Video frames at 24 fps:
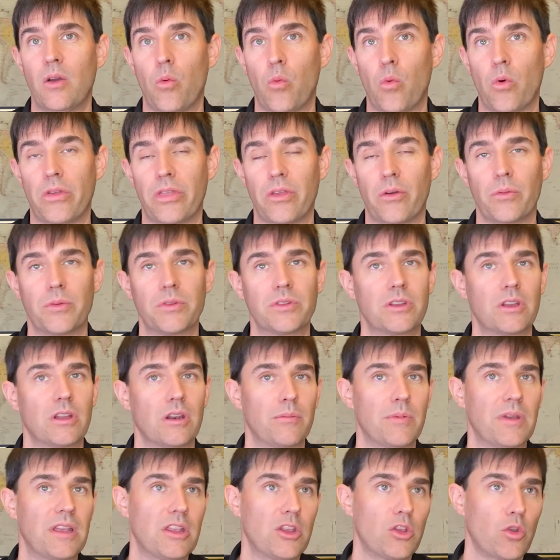whether it was going to
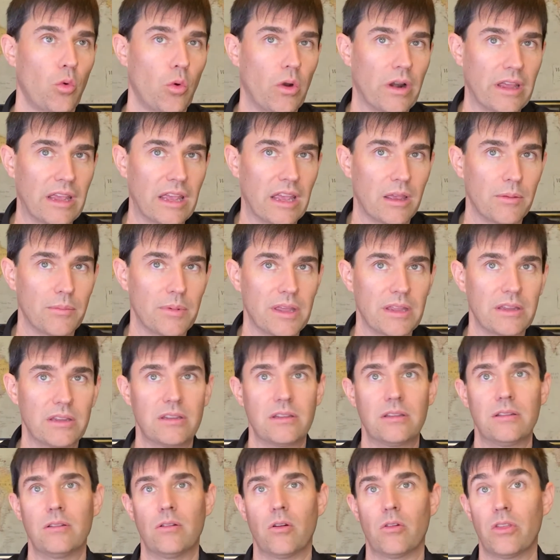be 20
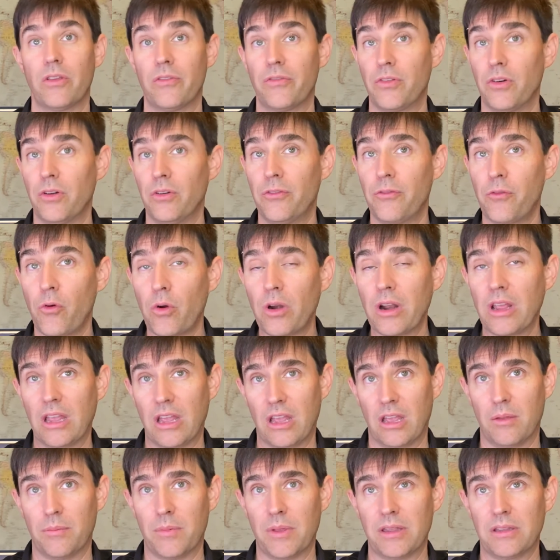gigabits or the full 40
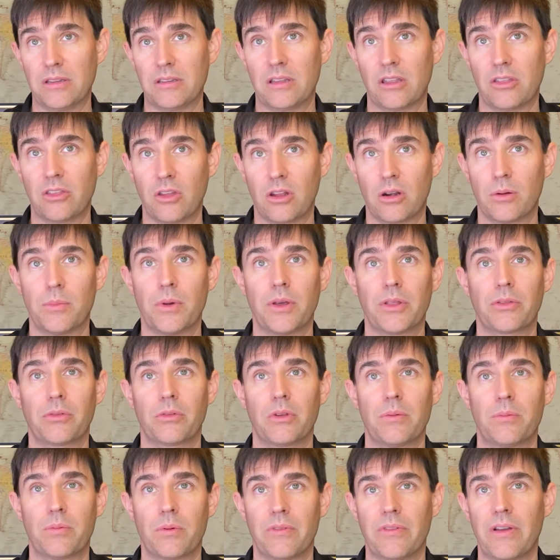gigabits that Thunderbolt
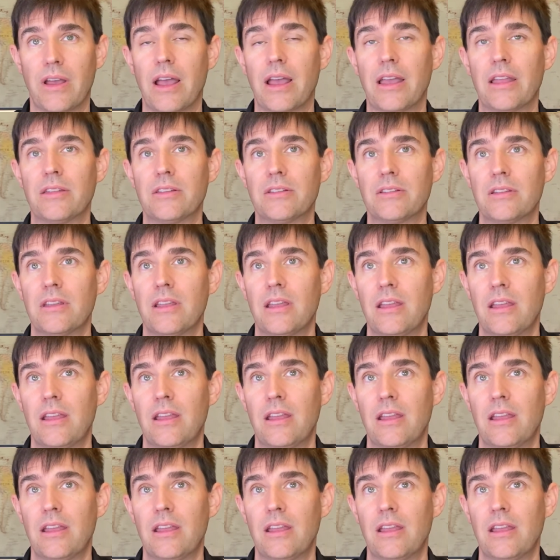3 provides.